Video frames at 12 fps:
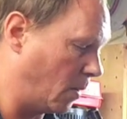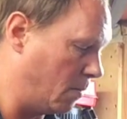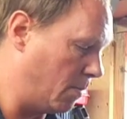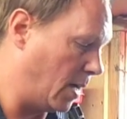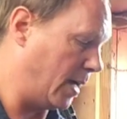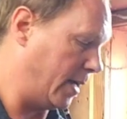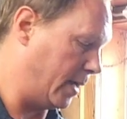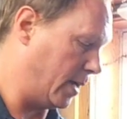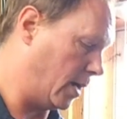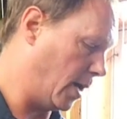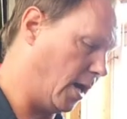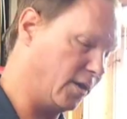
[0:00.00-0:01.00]
my
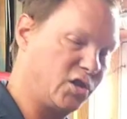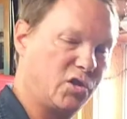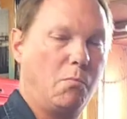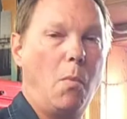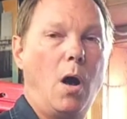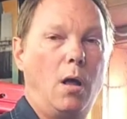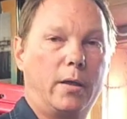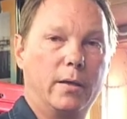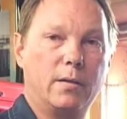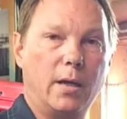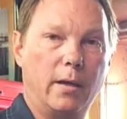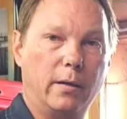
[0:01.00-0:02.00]
a small
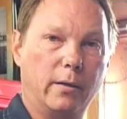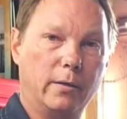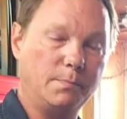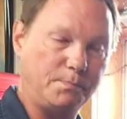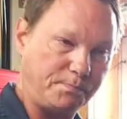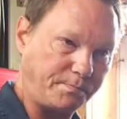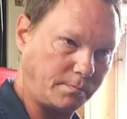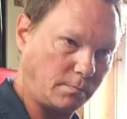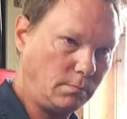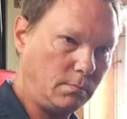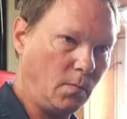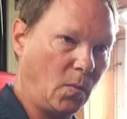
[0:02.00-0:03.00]
container
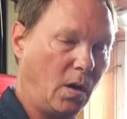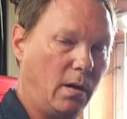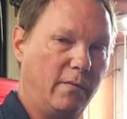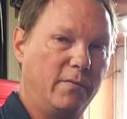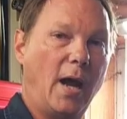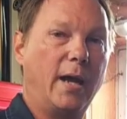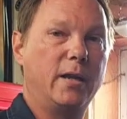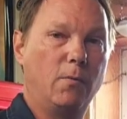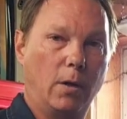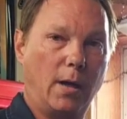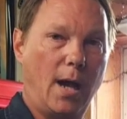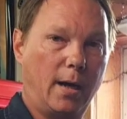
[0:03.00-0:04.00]
of
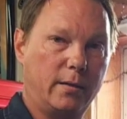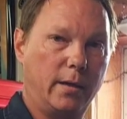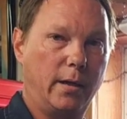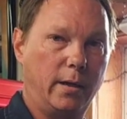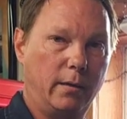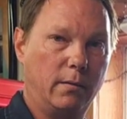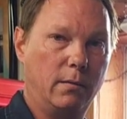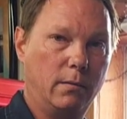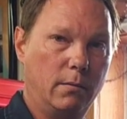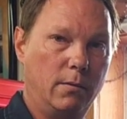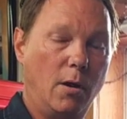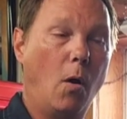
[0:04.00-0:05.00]
91 octane,
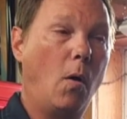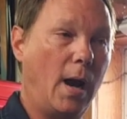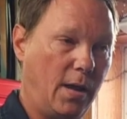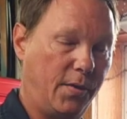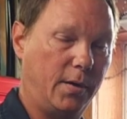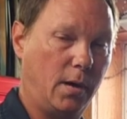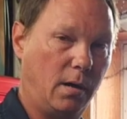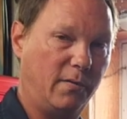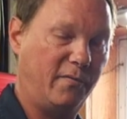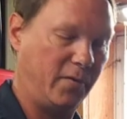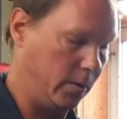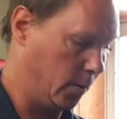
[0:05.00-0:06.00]
no ethanol
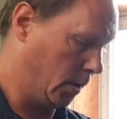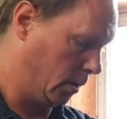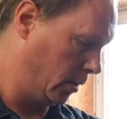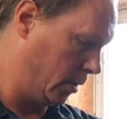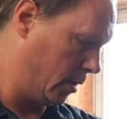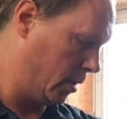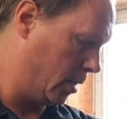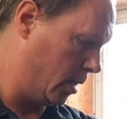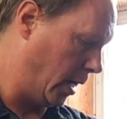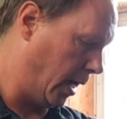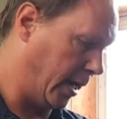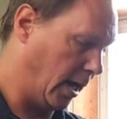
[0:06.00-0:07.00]
fuel,
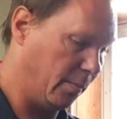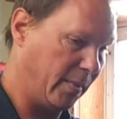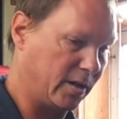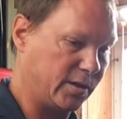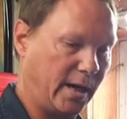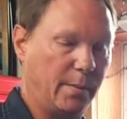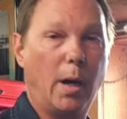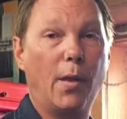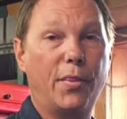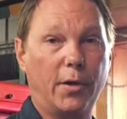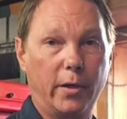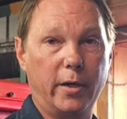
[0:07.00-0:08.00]
and I'll mix that
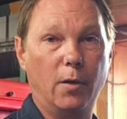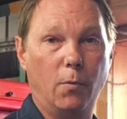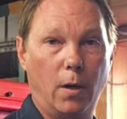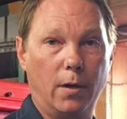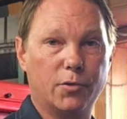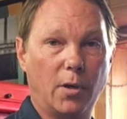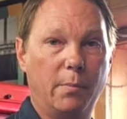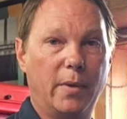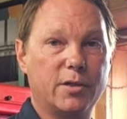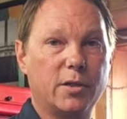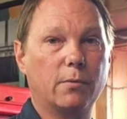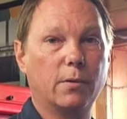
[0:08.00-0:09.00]
about 30-to-1. So I
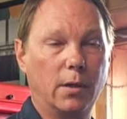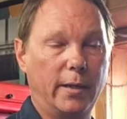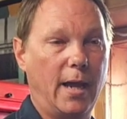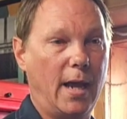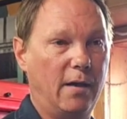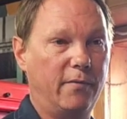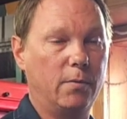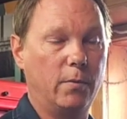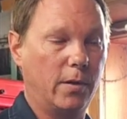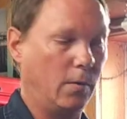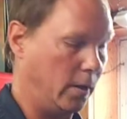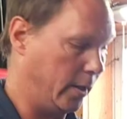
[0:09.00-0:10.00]
mix it really heavy
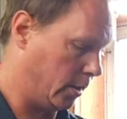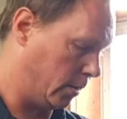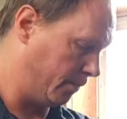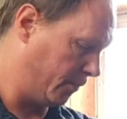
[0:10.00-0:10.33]
with oil,